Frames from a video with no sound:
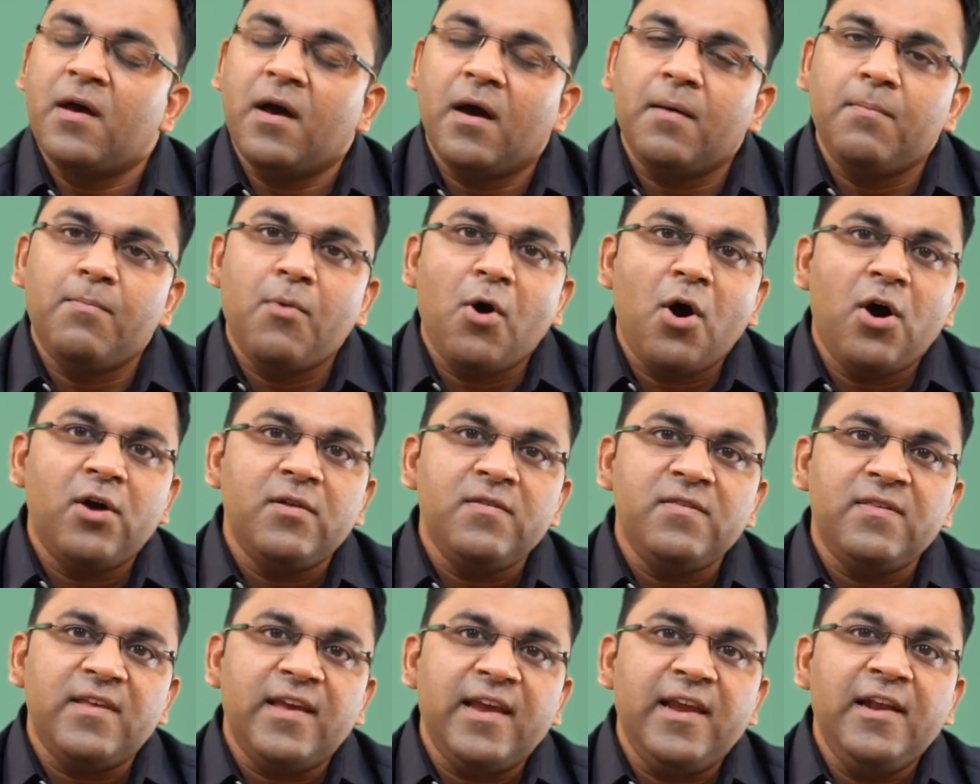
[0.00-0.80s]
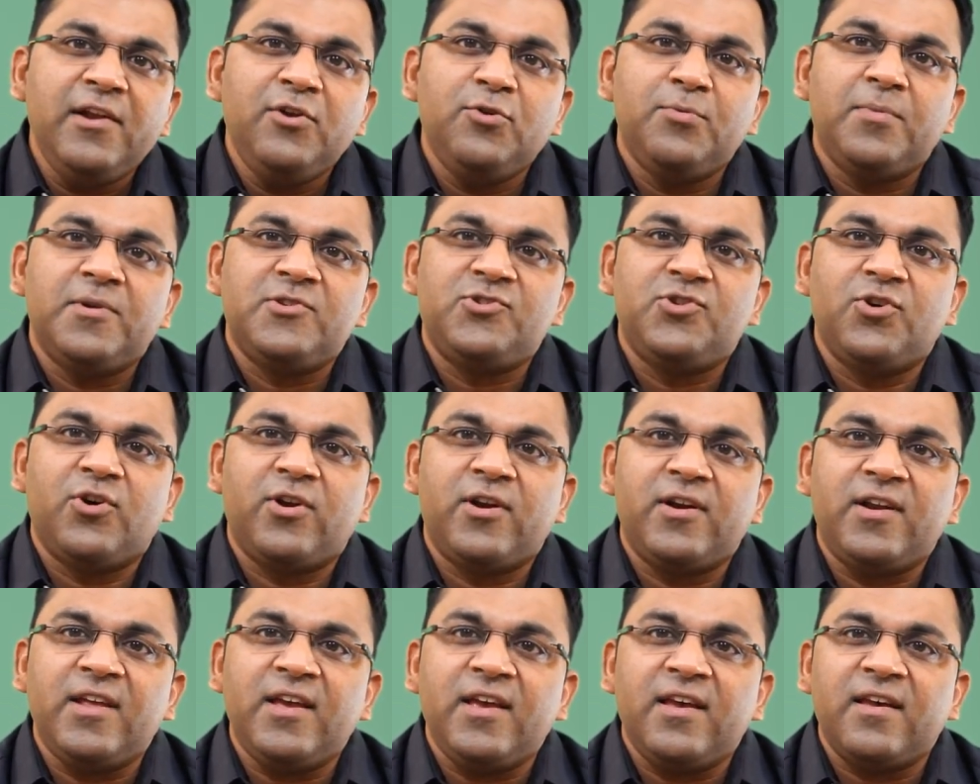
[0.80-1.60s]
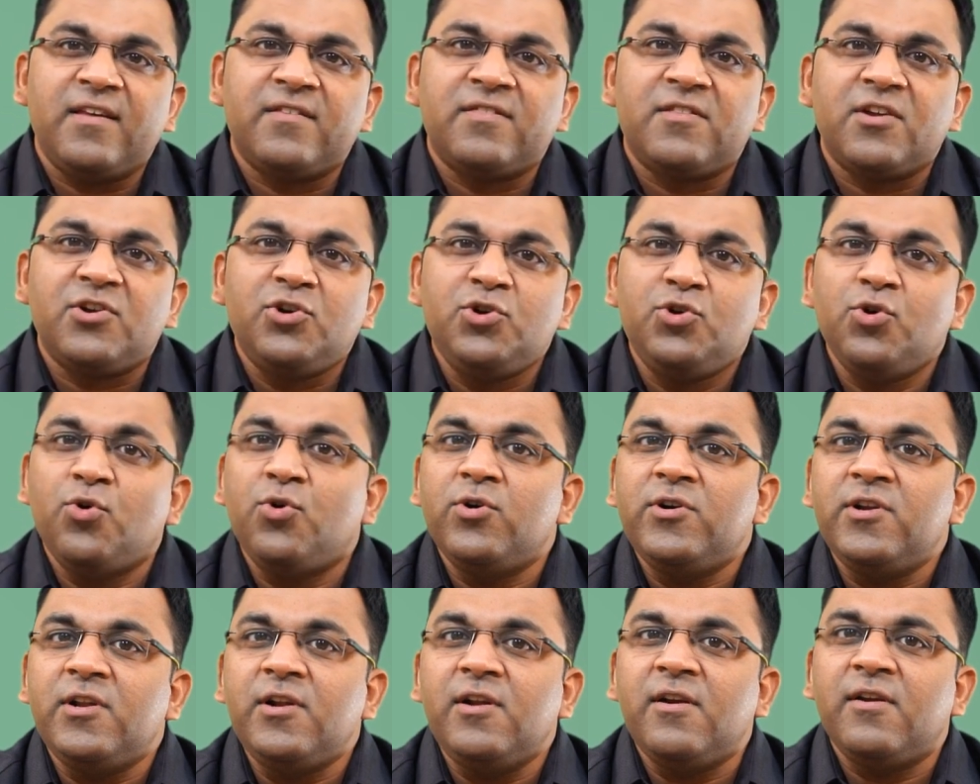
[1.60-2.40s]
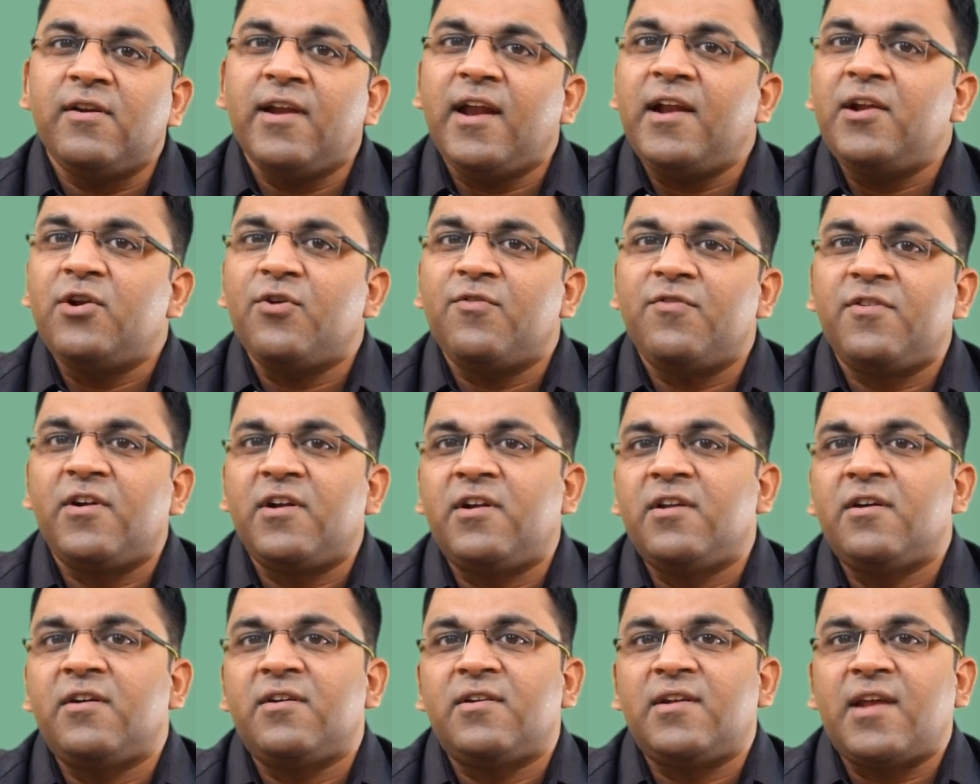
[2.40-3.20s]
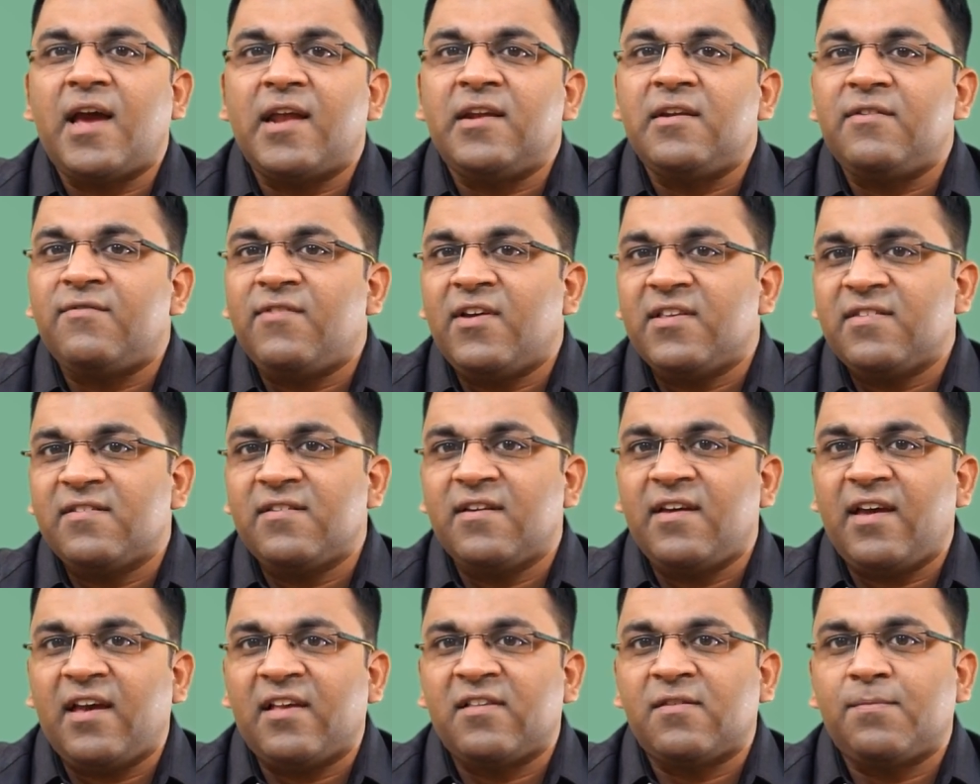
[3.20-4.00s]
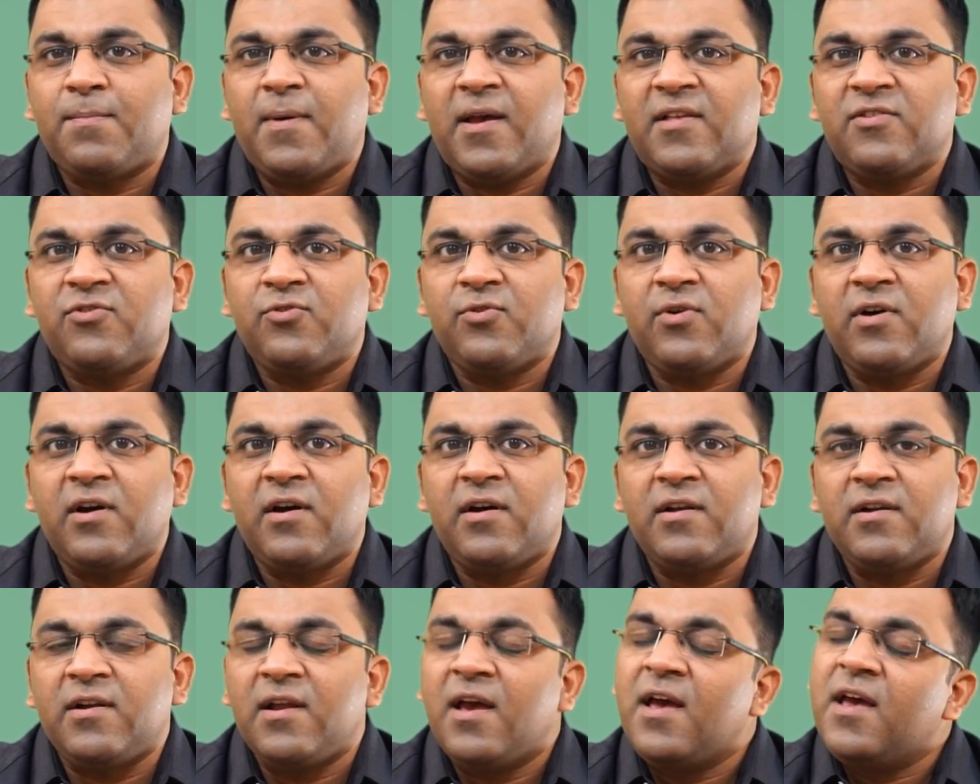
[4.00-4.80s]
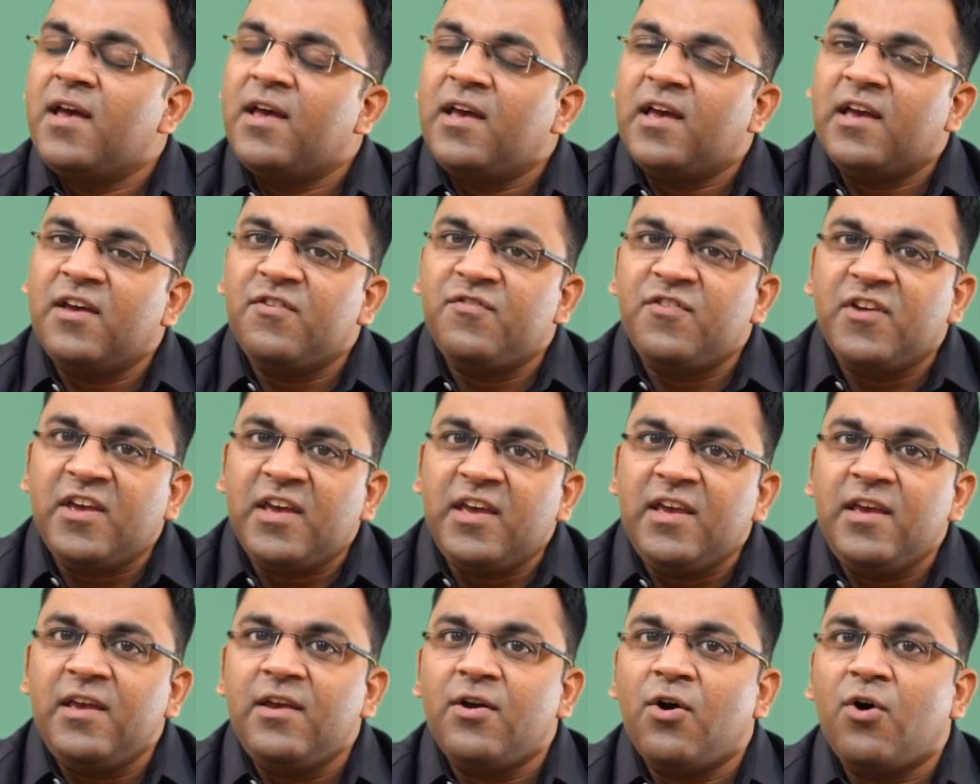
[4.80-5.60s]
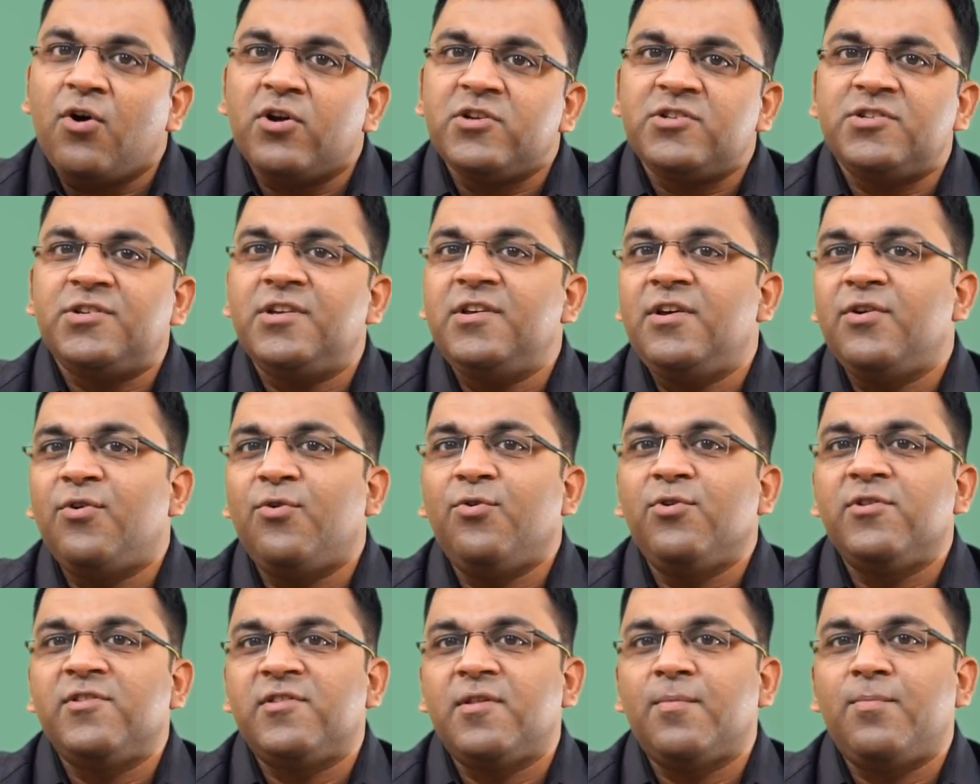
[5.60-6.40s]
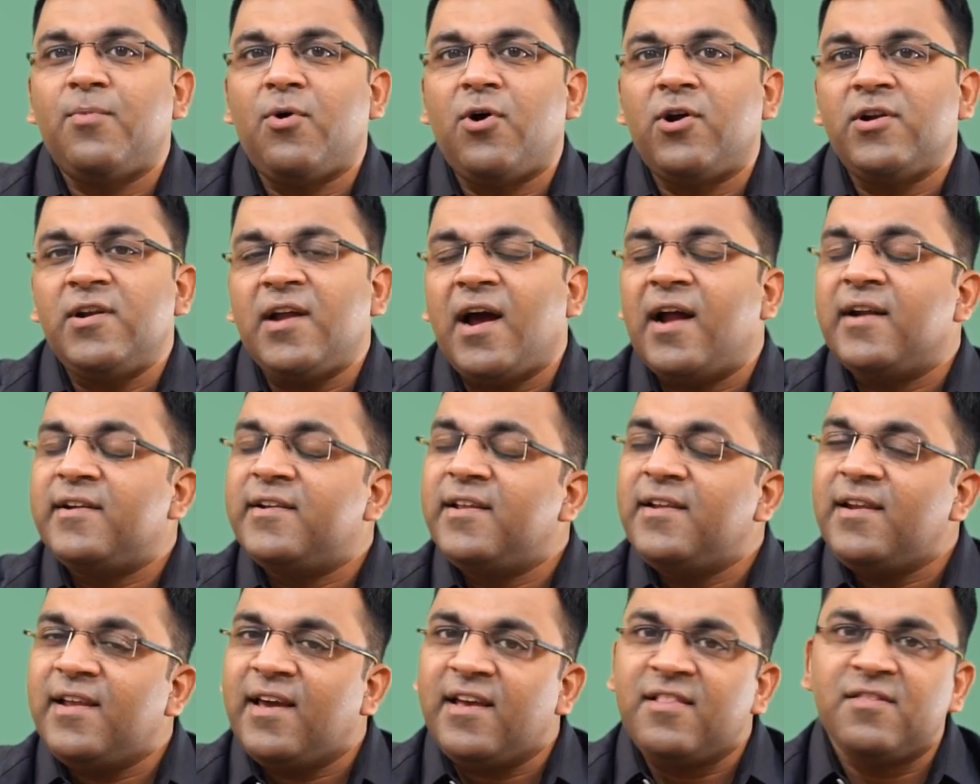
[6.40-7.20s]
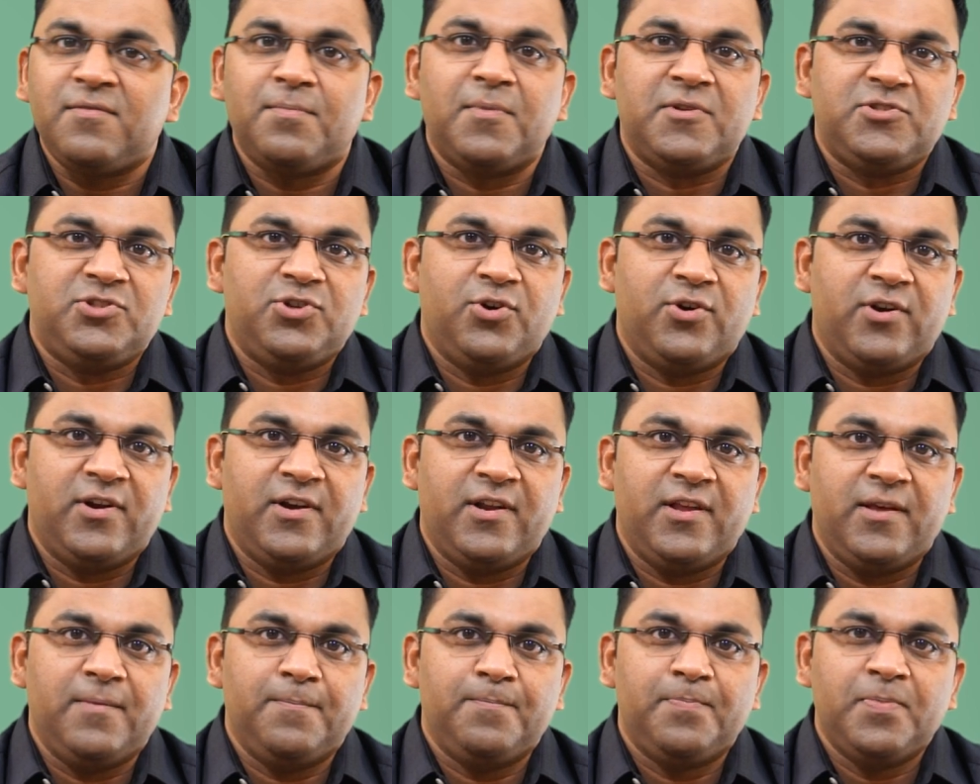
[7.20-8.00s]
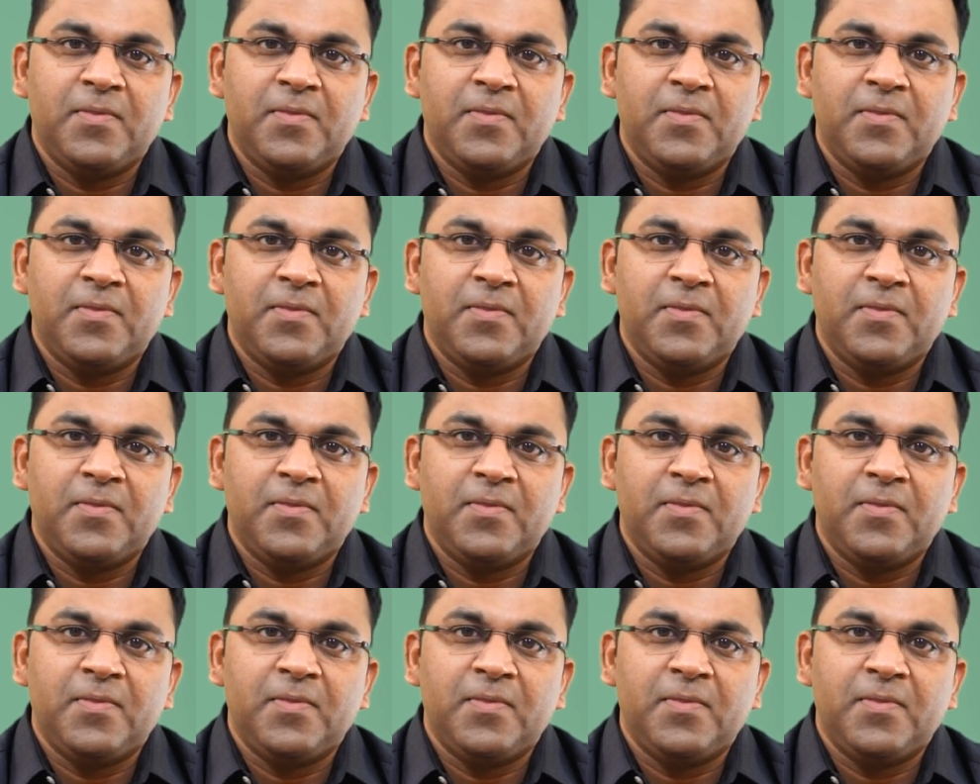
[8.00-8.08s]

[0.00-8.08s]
A bond's yield to maturity is the total rate of return an investor expects to earn if he or she holds the bond until its maturity.